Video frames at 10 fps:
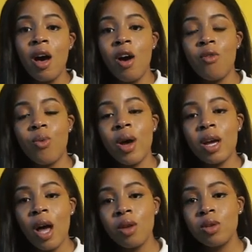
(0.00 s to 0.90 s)
of
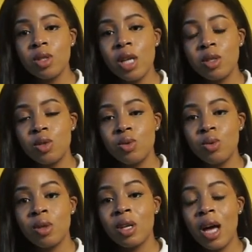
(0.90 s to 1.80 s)
what colors
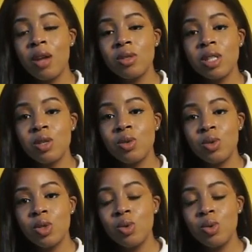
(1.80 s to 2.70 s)
the colors that you
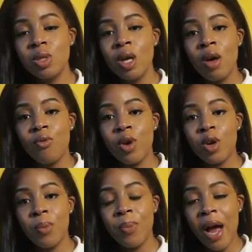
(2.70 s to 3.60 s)
use for
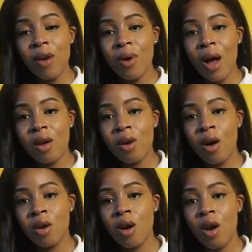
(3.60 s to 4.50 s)
your background
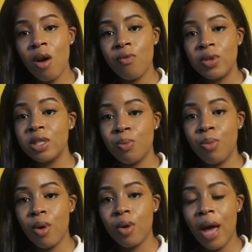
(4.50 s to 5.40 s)
on your vision
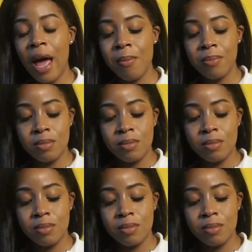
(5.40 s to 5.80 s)
board, okay?